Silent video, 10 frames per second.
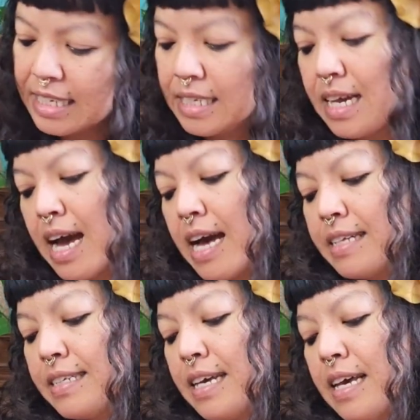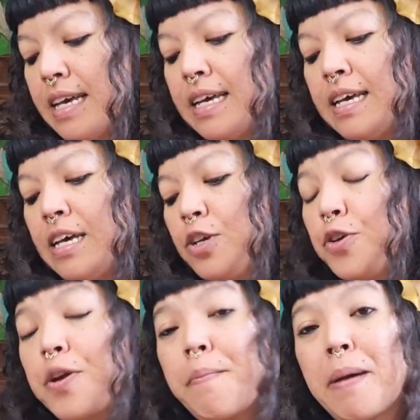this yarn.
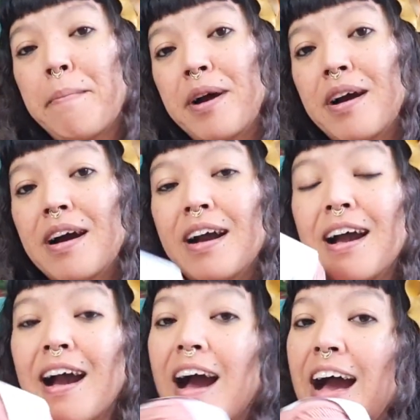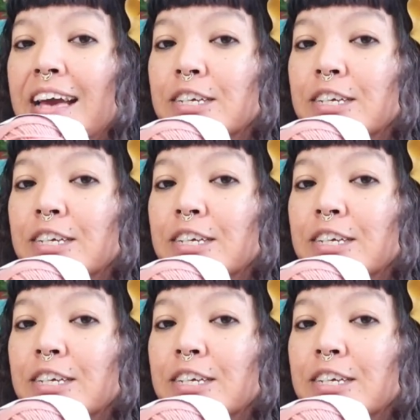You remember I